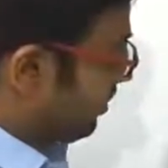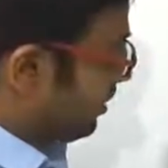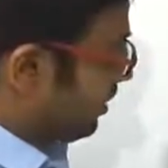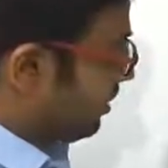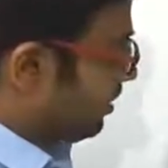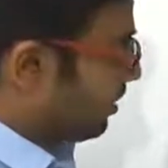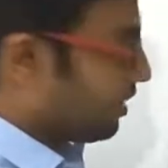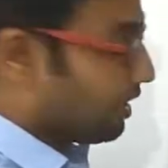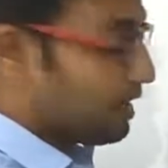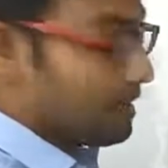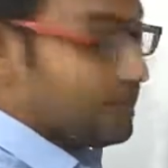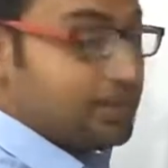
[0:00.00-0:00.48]

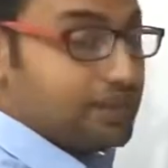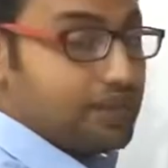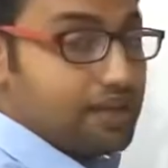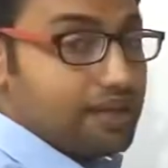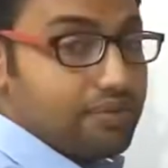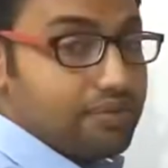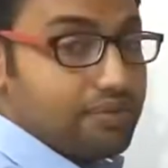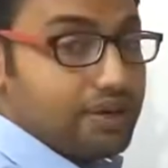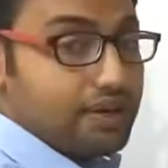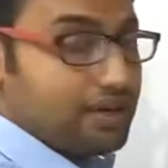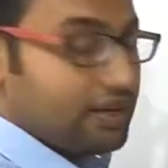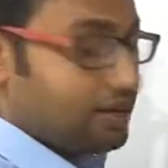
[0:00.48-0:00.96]
again the
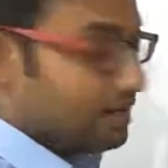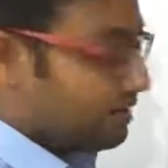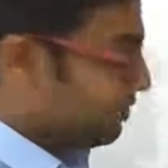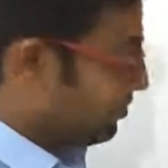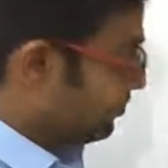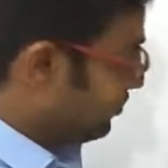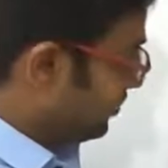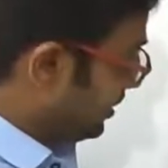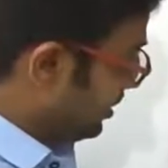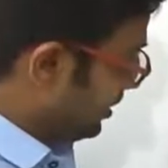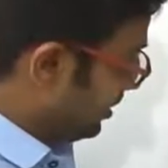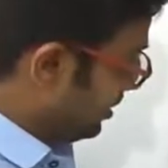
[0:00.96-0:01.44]
remainder is
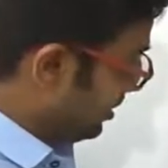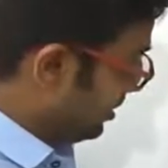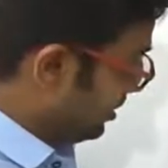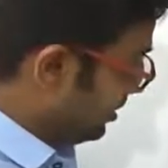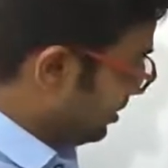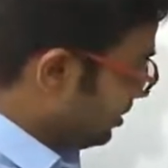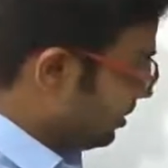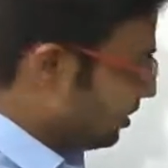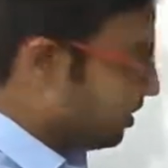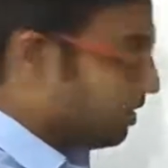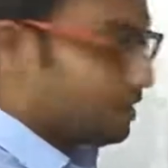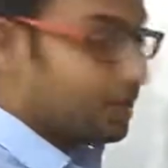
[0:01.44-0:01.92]
1.
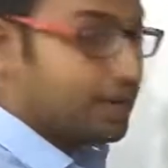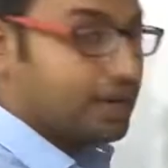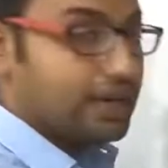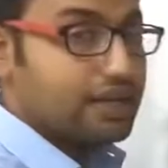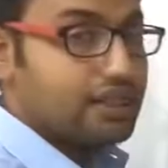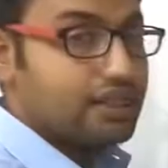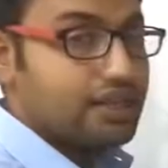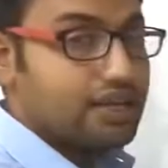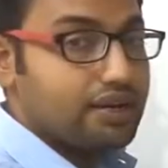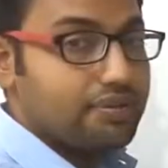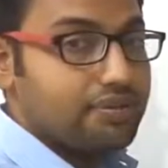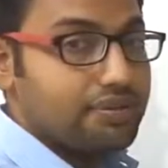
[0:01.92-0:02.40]
Again
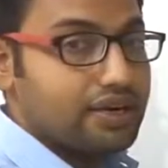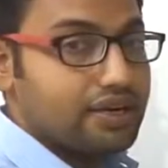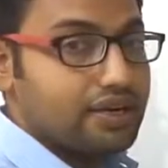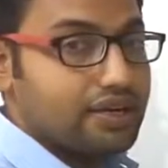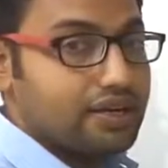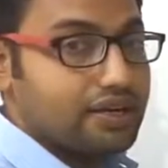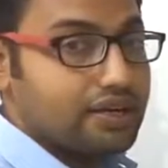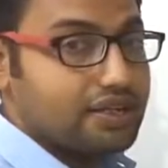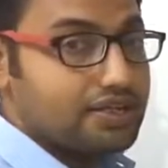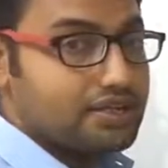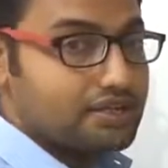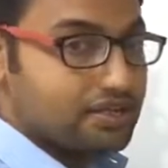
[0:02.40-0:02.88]
the remainder
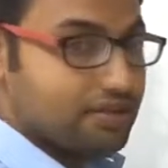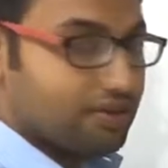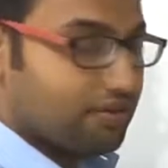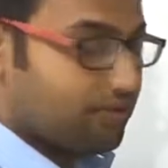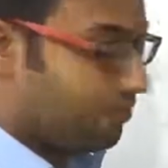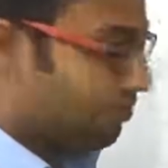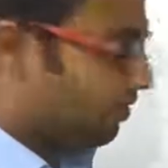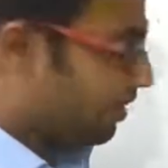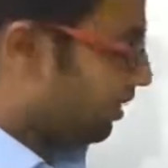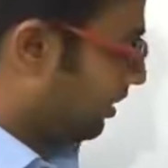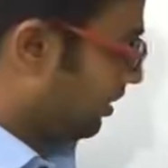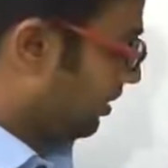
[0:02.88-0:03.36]
is
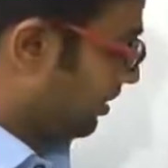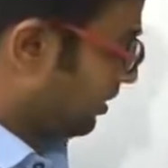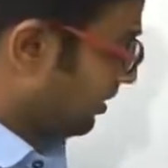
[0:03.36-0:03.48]
1